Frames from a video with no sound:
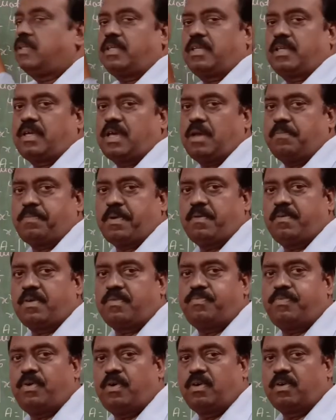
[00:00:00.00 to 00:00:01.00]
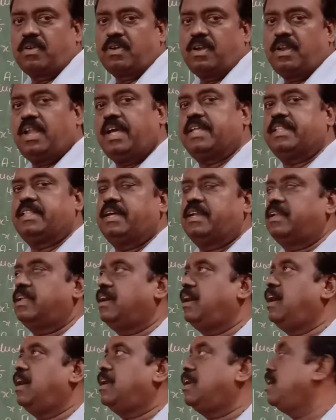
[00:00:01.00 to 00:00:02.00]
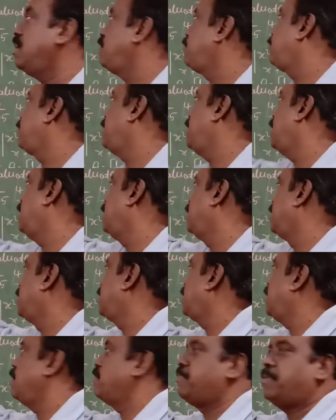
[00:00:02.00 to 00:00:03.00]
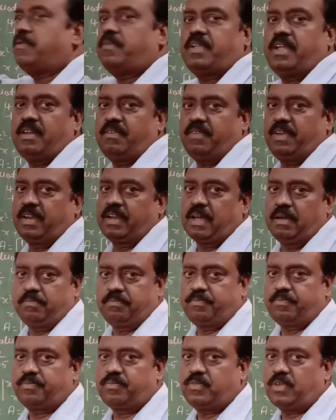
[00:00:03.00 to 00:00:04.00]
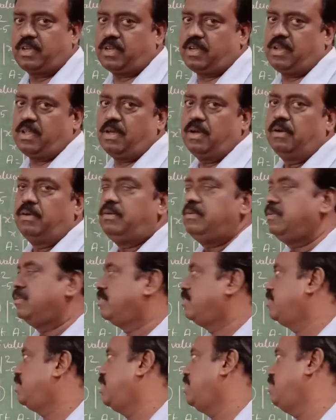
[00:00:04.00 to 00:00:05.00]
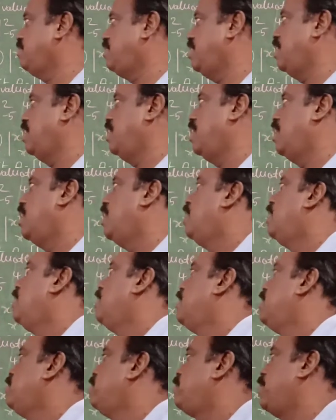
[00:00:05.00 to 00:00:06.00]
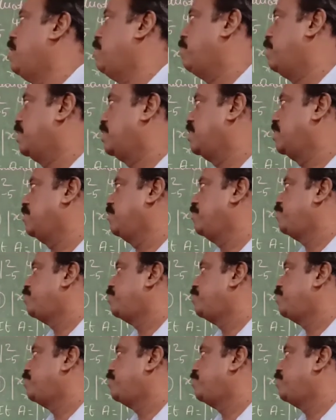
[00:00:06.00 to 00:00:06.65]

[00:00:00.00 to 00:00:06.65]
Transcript: K power 4, like that. Order of n, K power n will come. Okay, na? That is the property.